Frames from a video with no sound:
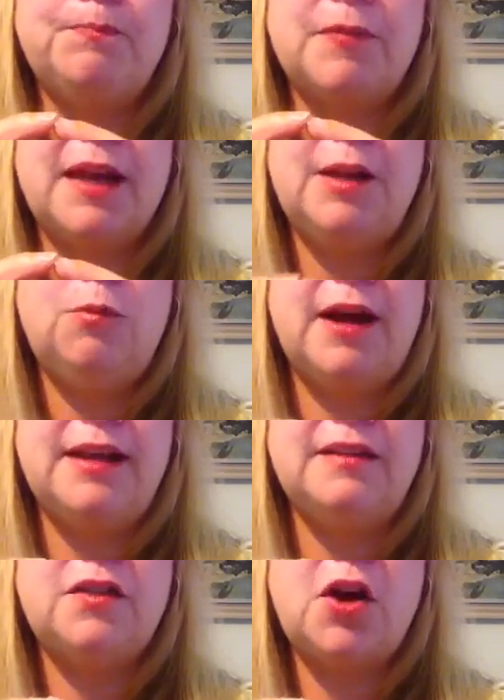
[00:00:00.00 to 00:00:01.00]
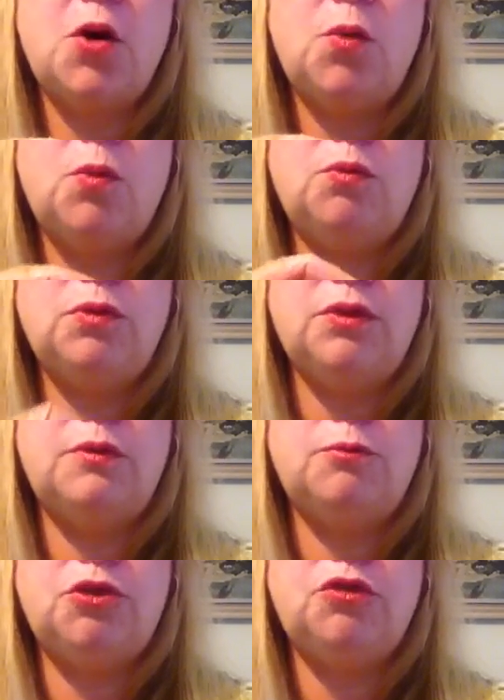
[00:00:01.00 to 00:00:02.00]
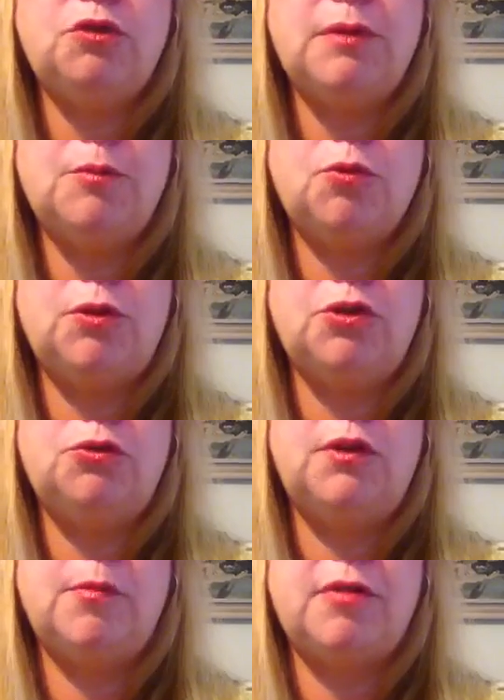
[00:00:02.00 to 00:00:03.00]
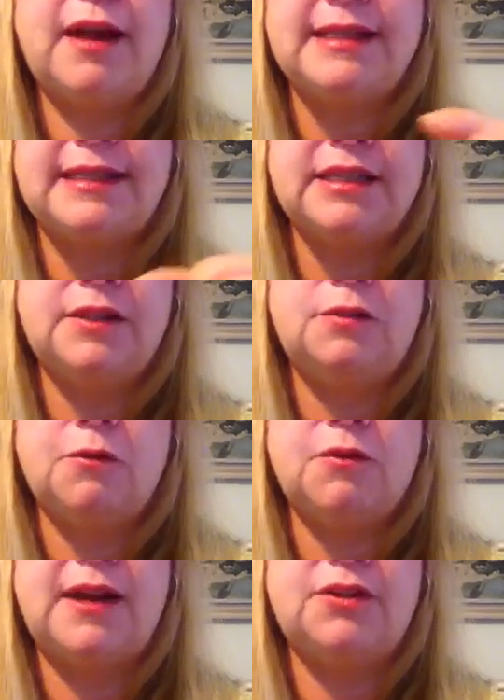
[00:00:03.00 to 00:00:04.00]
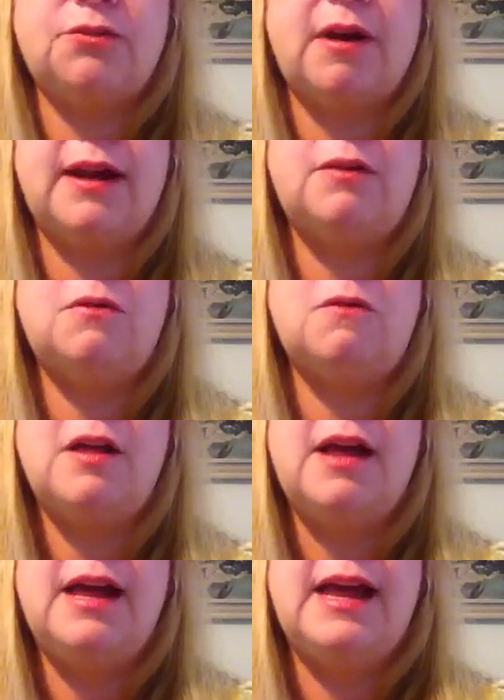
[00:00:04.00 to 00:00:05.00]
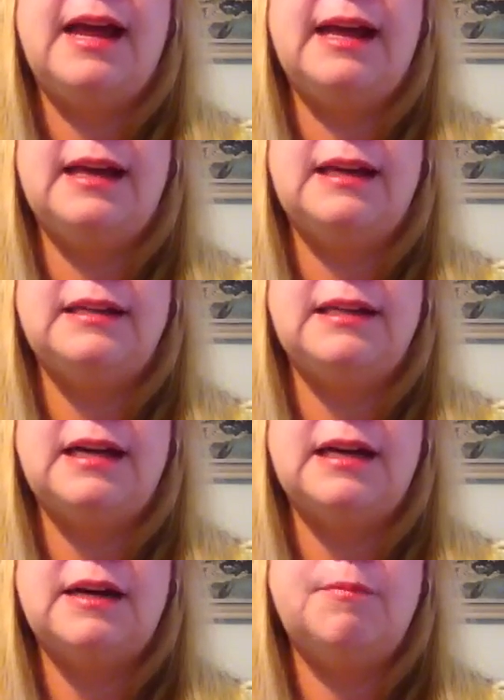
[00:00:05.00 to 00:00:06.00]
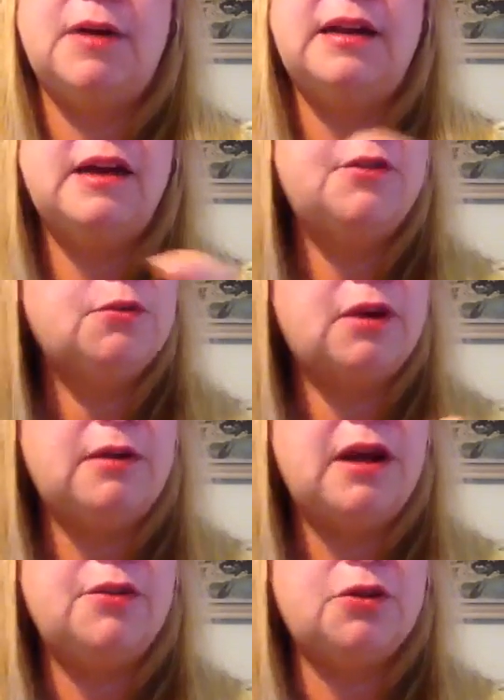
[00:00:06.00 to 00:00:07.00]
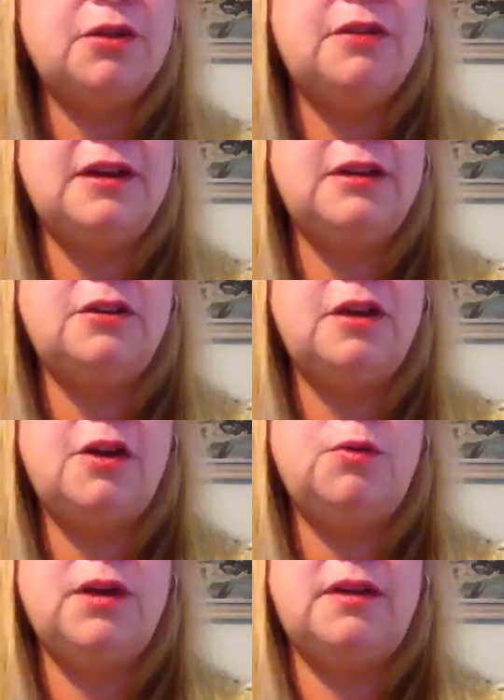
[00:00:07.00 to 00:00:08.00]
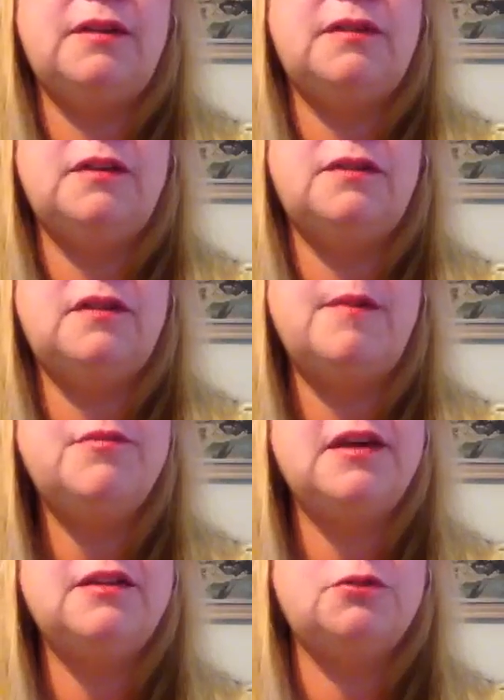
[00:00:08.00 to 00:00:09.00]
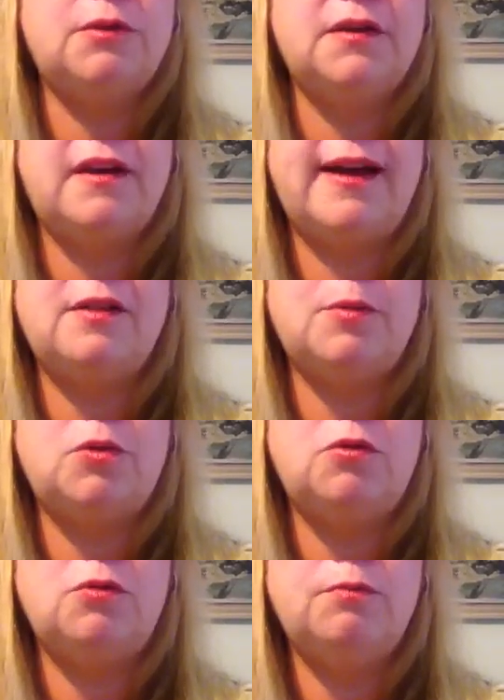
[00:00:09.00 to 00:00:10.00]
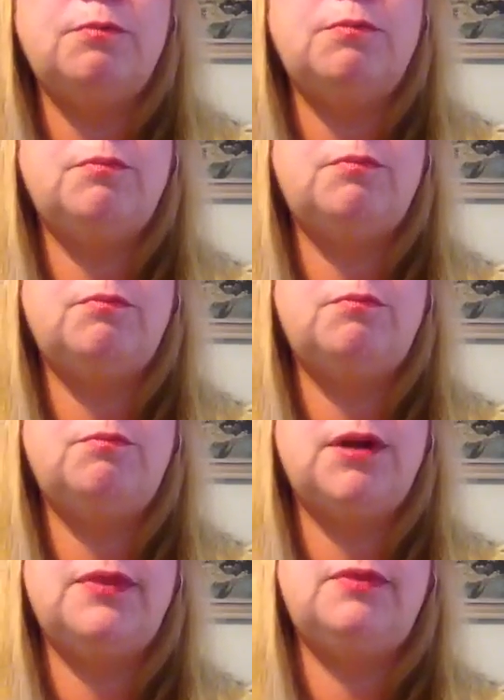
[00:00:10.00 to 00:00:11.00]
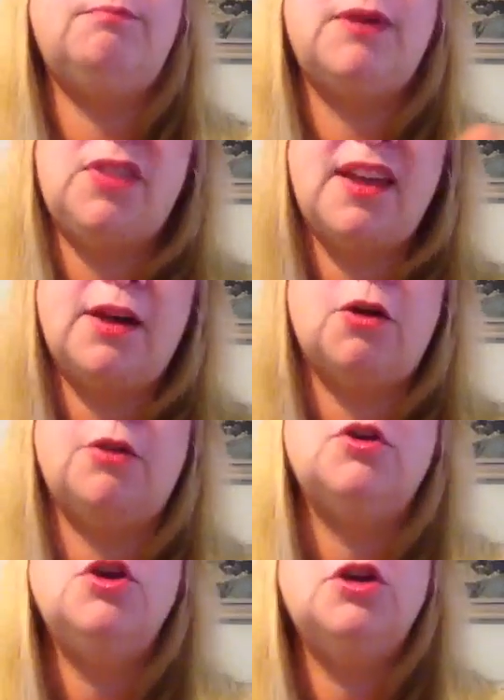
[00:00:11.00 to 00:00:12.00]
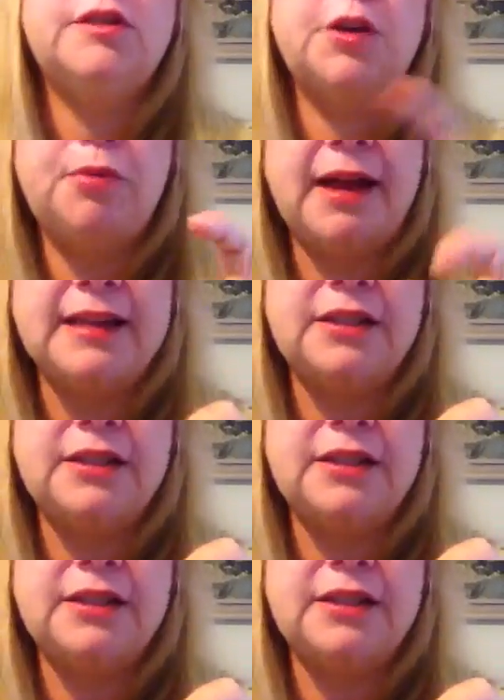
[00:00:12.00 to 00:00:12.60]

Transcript: anyway, so just remember when you're doing the plastic to look for that triangle. And another good thing to know is some things are recyclable but they aren't. So plastic